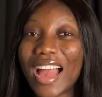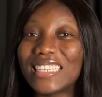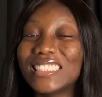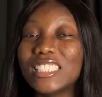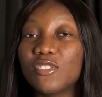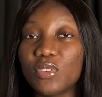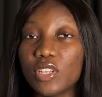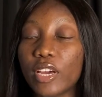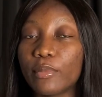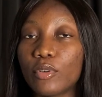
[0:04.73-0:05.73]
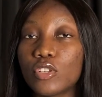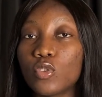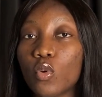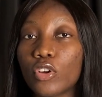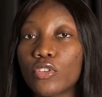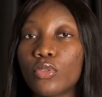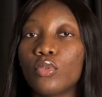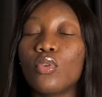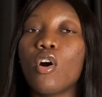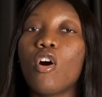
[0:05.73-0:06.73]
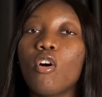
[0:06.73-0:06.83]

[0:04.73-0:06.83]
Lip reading: and in this video I'm going to walk you through